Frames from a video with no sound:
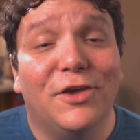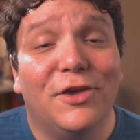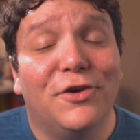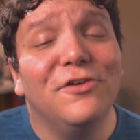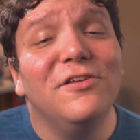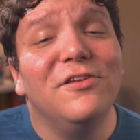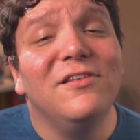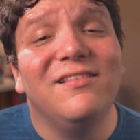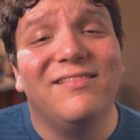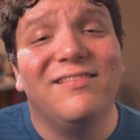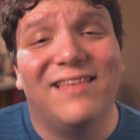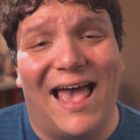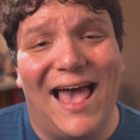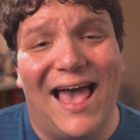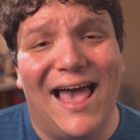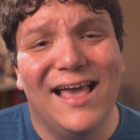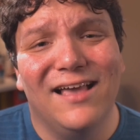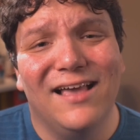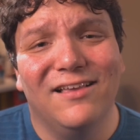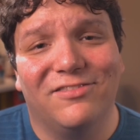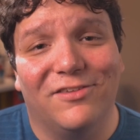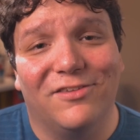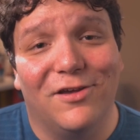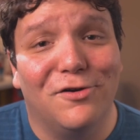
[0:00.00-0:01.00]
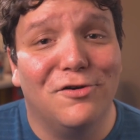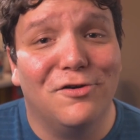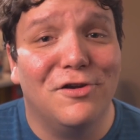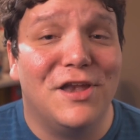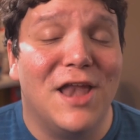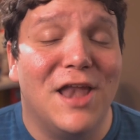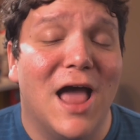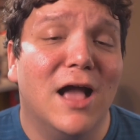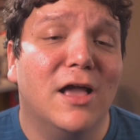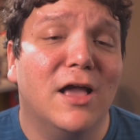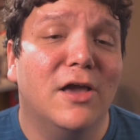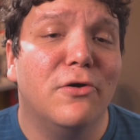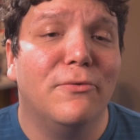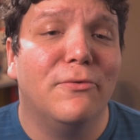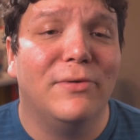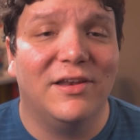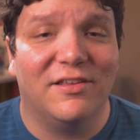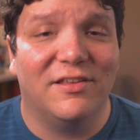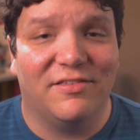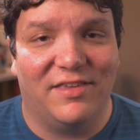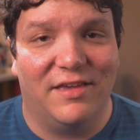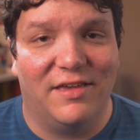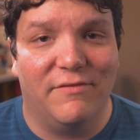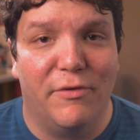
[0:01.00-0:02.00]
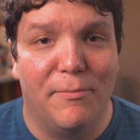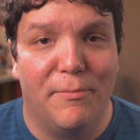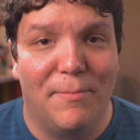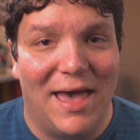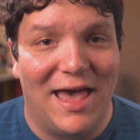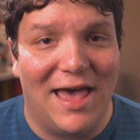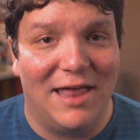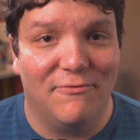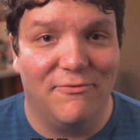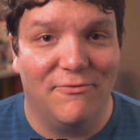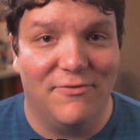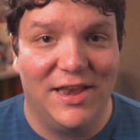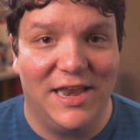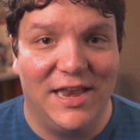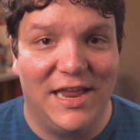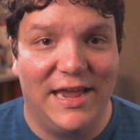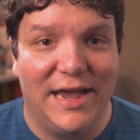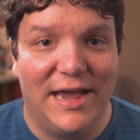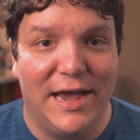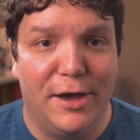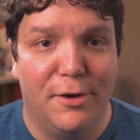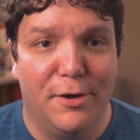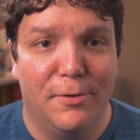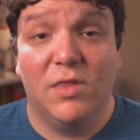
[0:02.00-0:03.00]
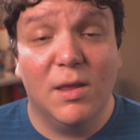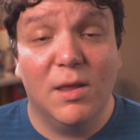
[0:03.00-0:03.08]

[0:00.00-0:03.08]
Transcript: good tags are not going to save a bad video.